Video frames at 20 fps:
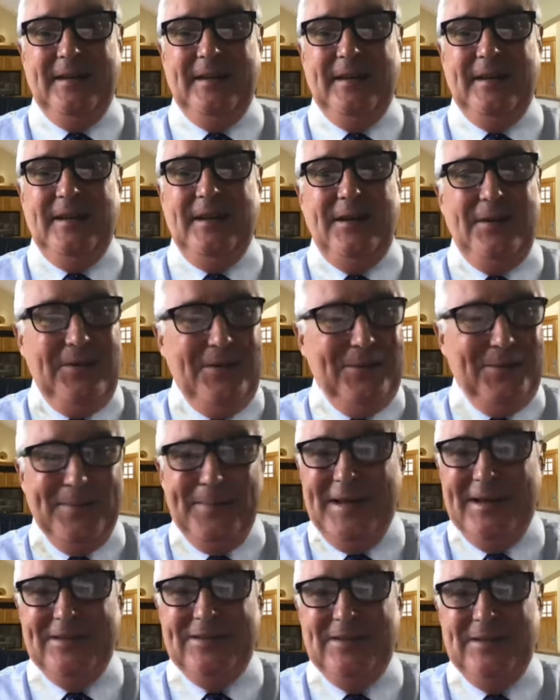Now, you
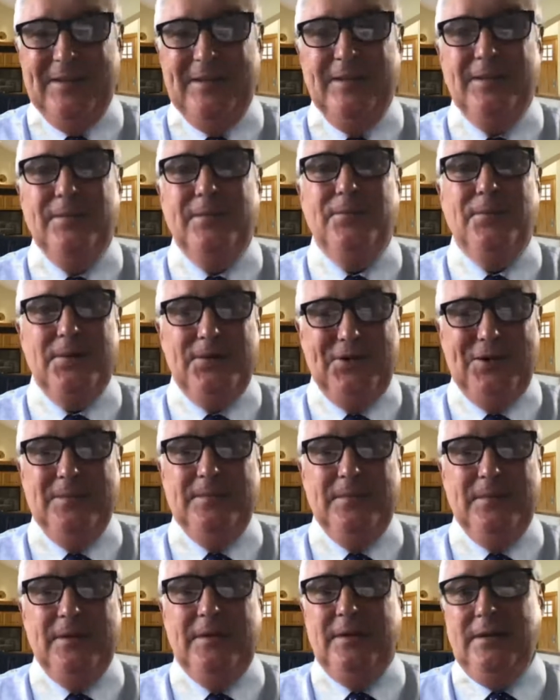imagine watching
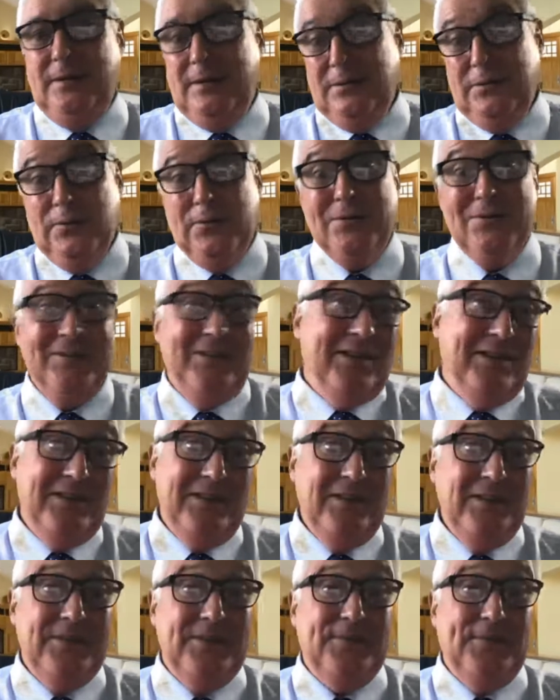me talk like
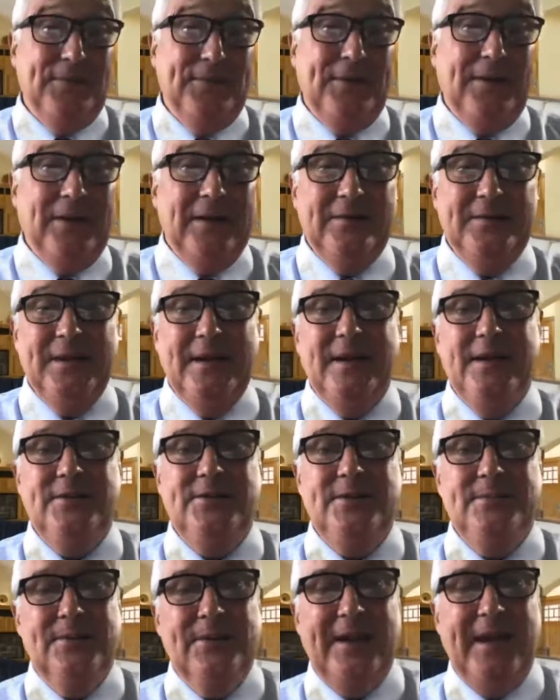this for 5 days,
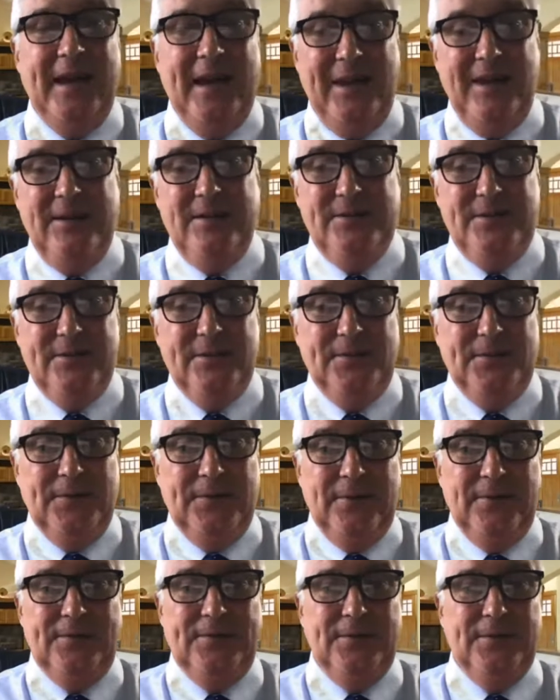you want to hang yourself in
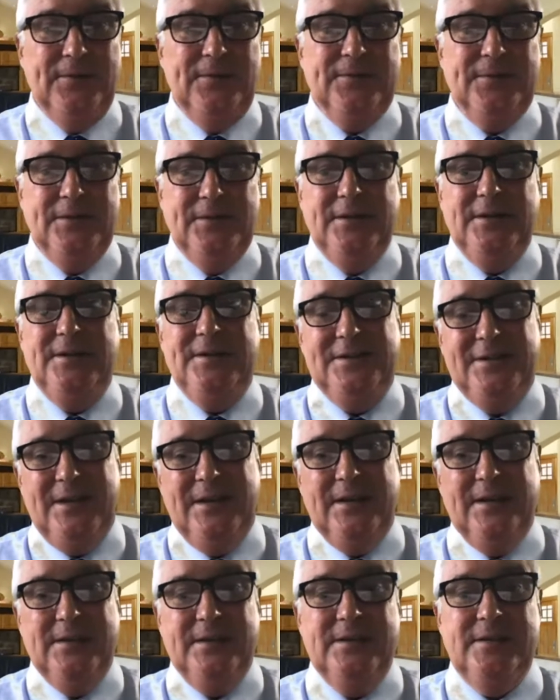the first 30
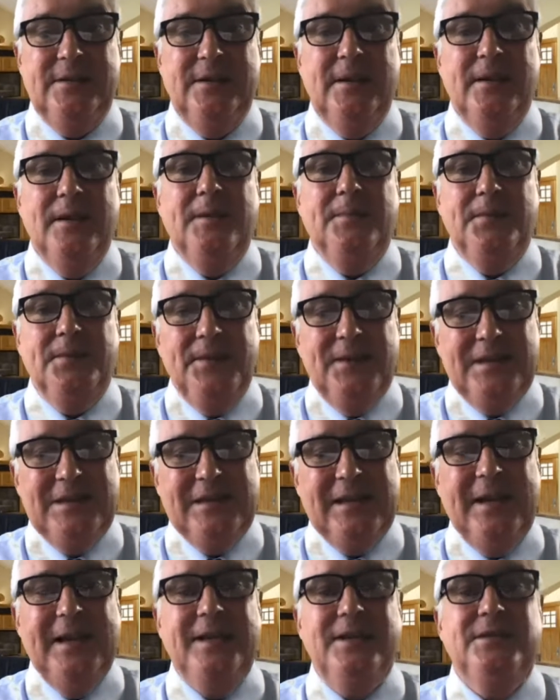seconds. But these
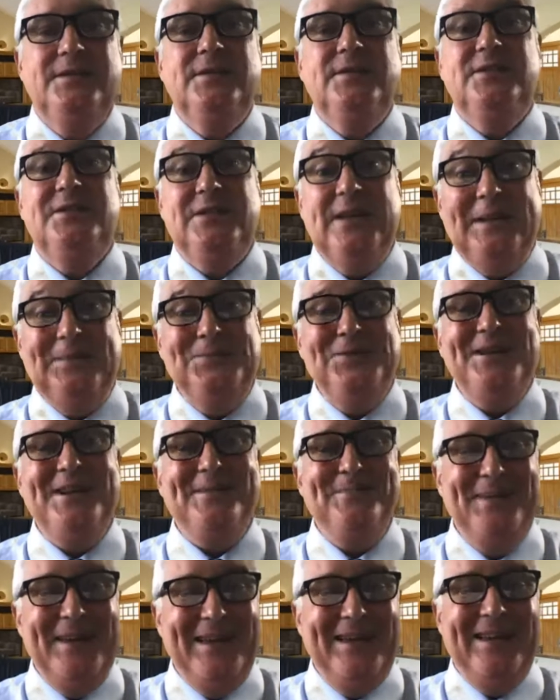ladies are subject
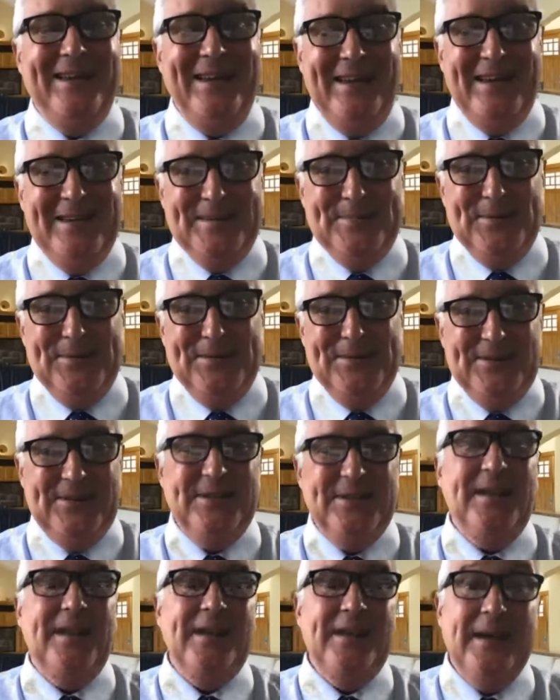matter experts,
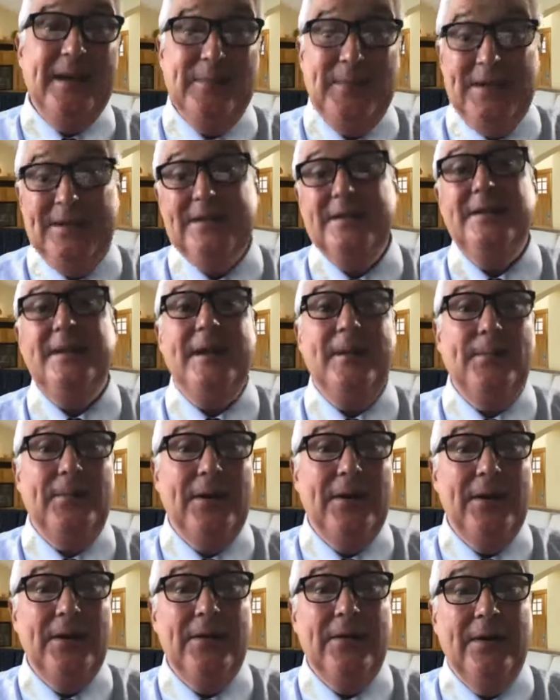and they come into that
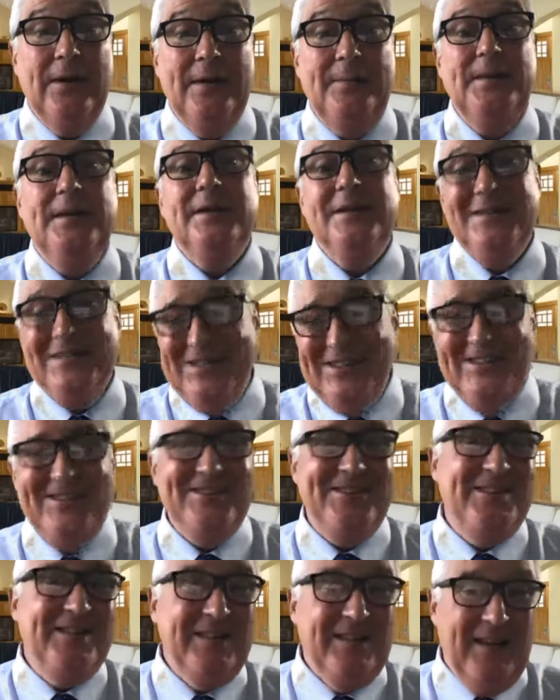program and
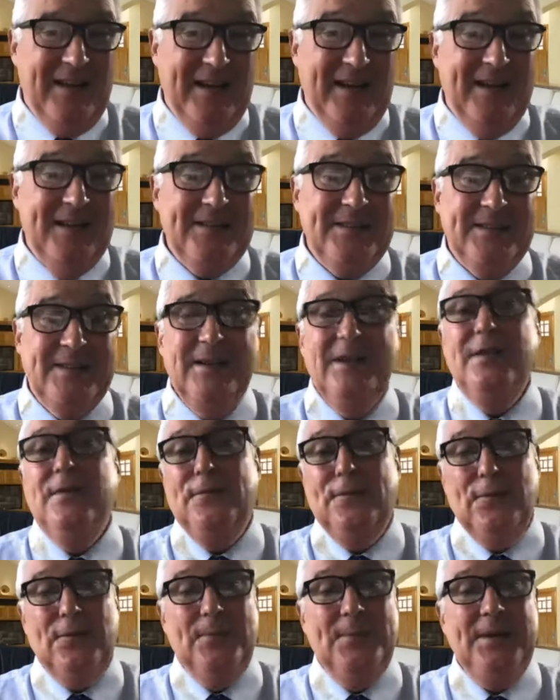teach in class
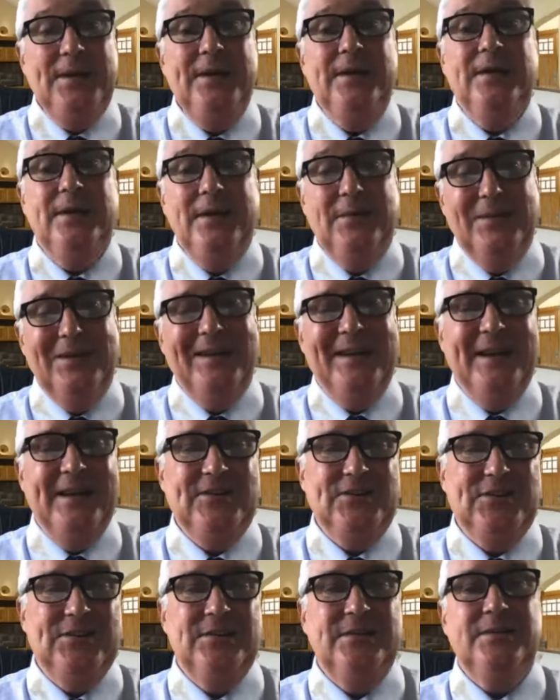for me in
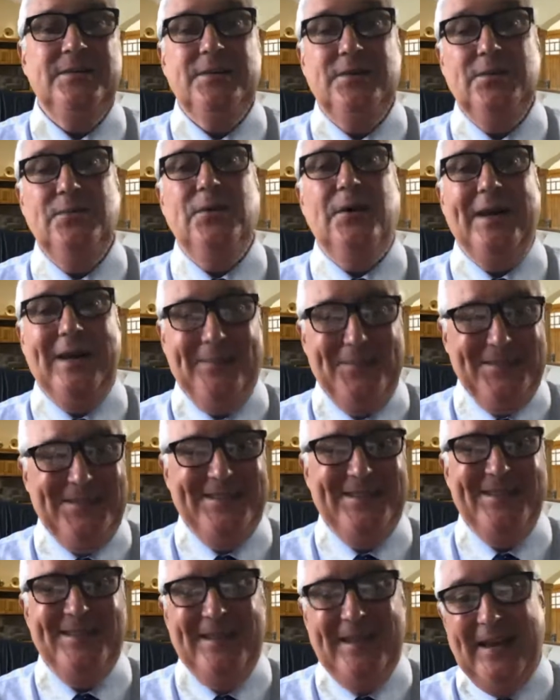relation to what
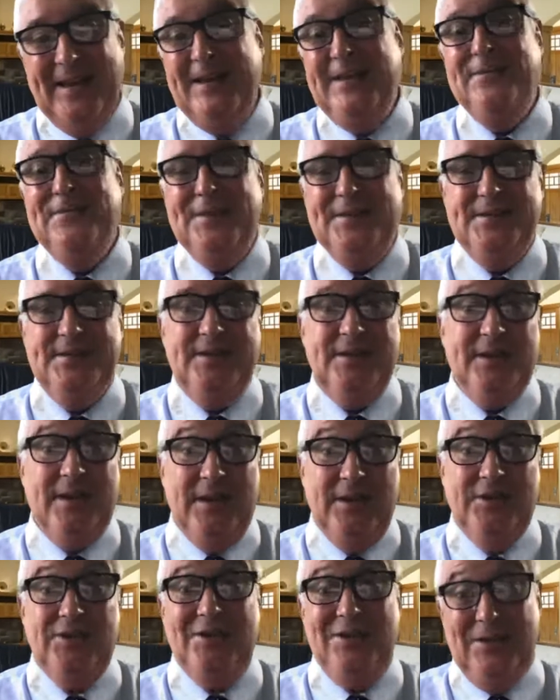happens in that
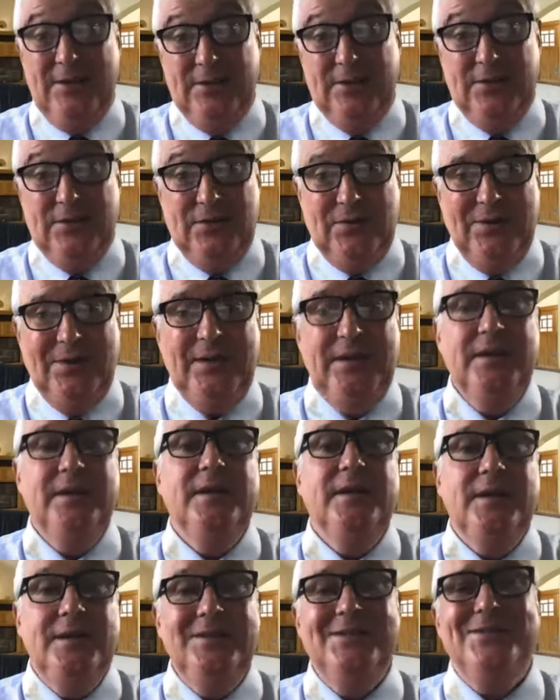investigation industry
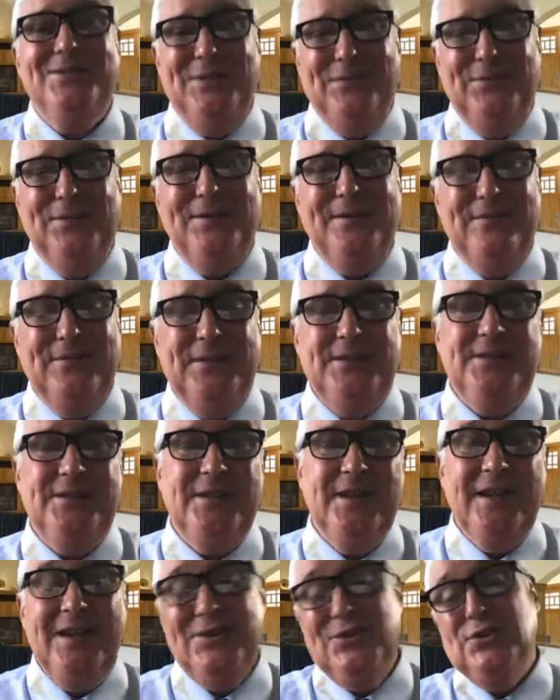in civil
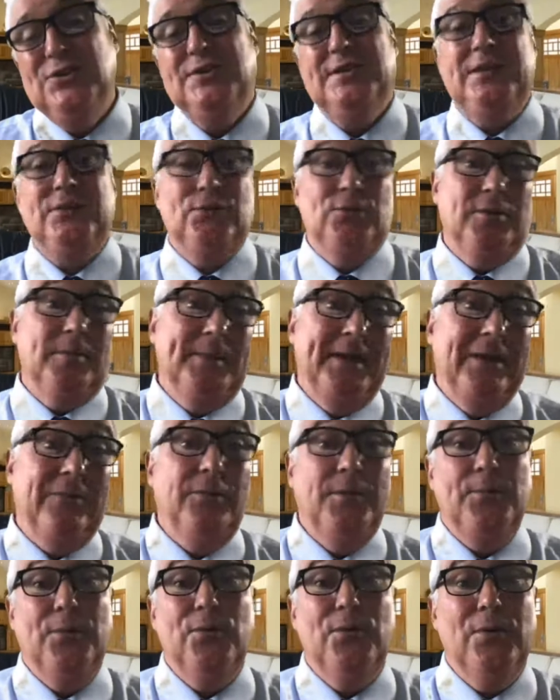investigations. They talk about
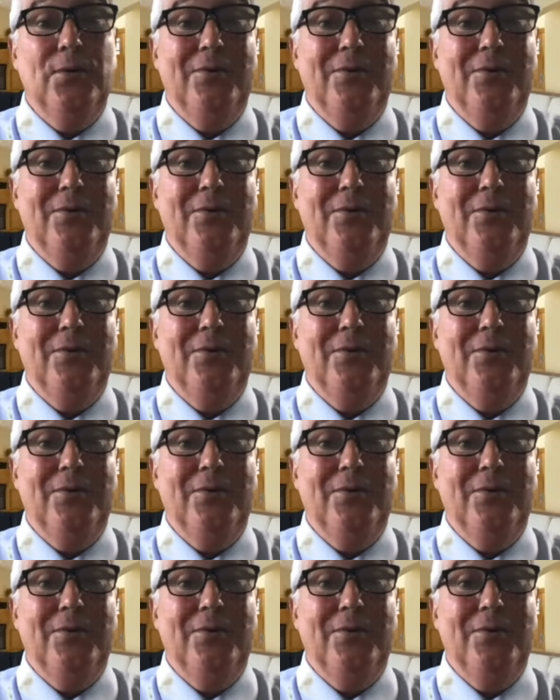report